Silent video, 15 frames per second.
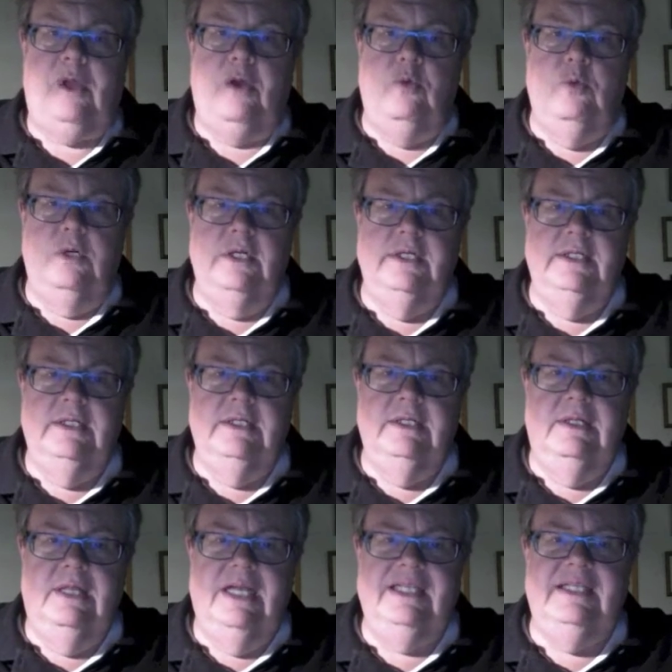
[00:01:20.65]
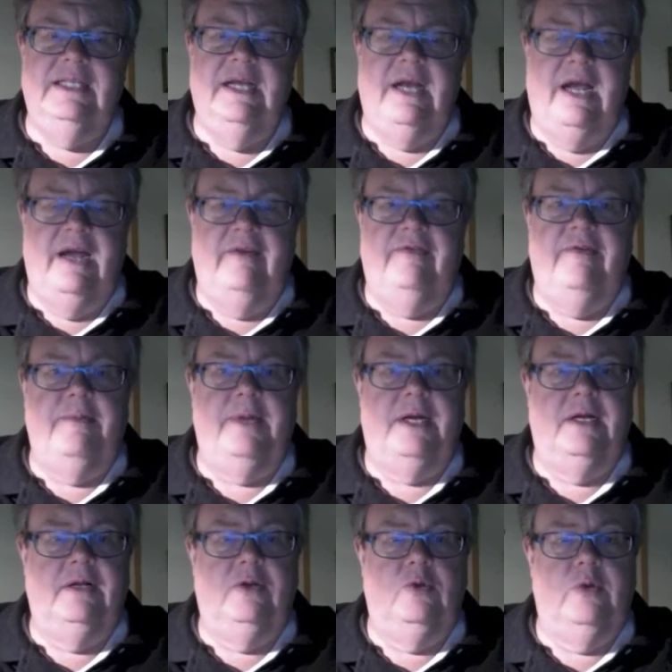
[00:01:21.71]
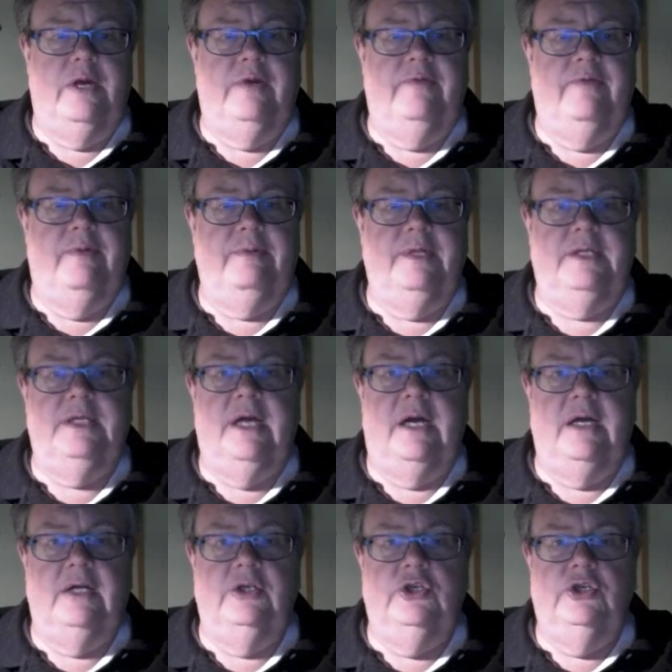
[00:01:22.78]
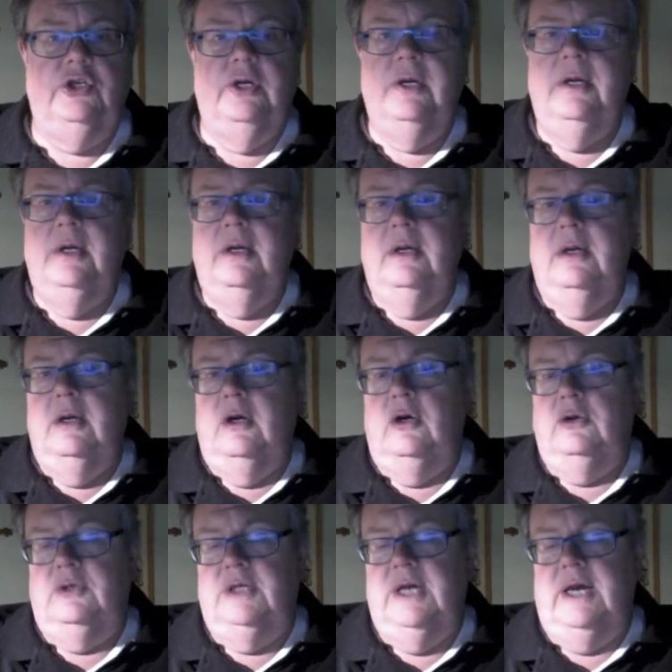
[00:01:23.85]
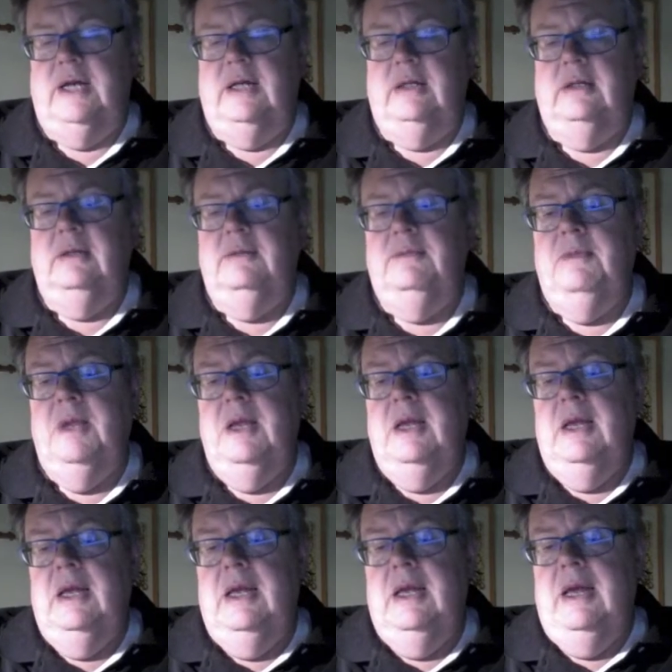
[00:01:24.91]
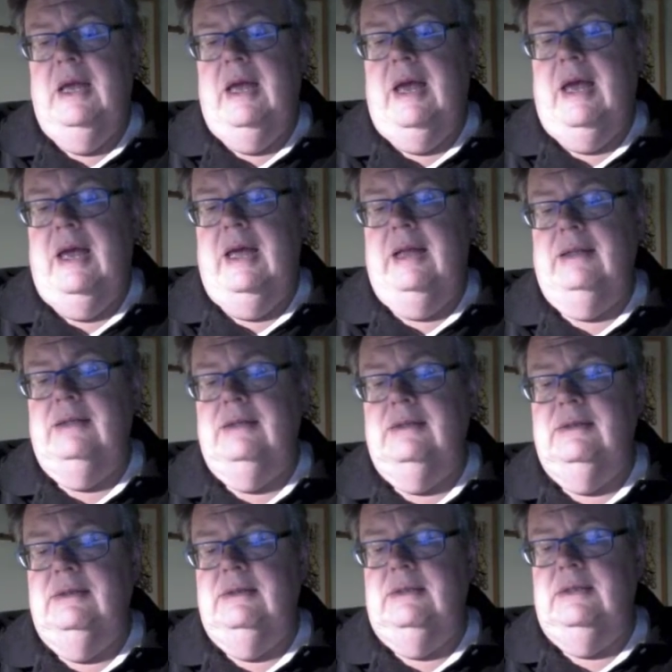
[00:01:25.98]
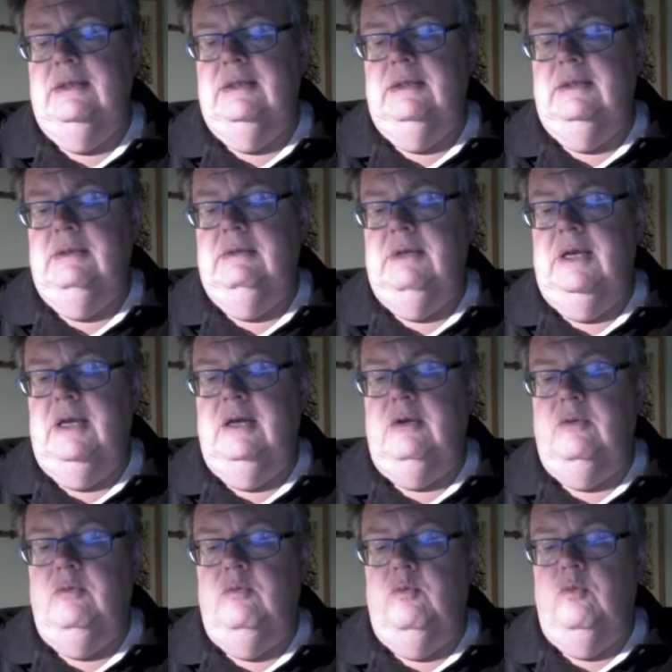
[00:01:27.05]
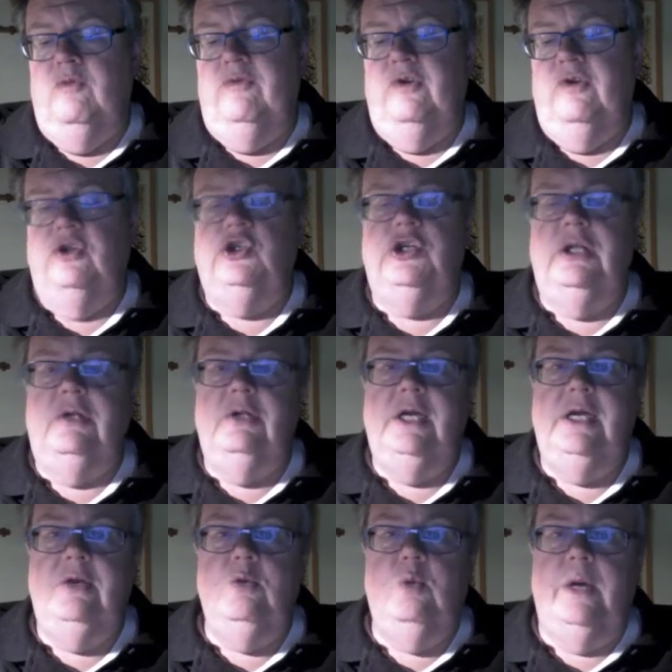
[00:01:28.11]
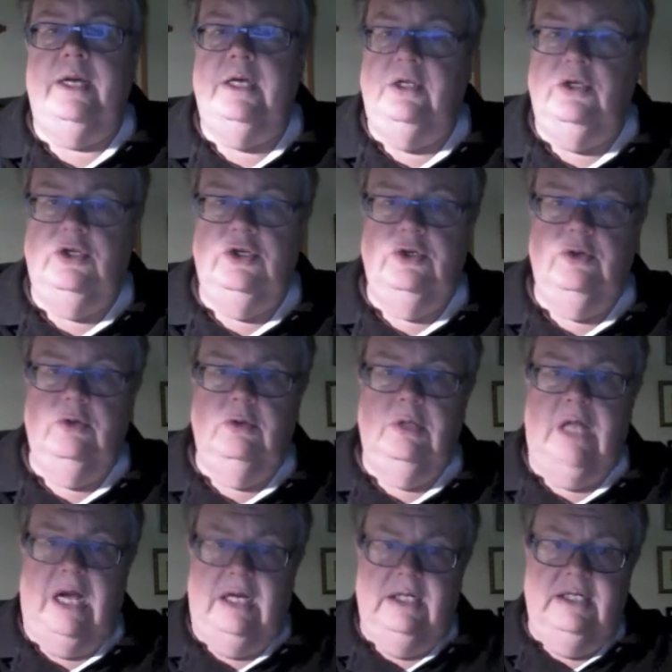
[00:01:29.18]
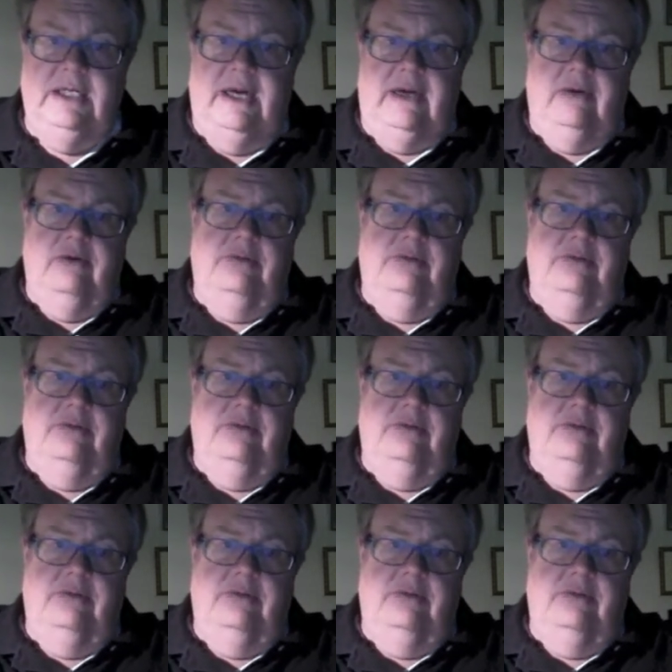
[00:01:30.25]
was less than half a mile away from the Taj Hotel, and it virtually went into lockdown.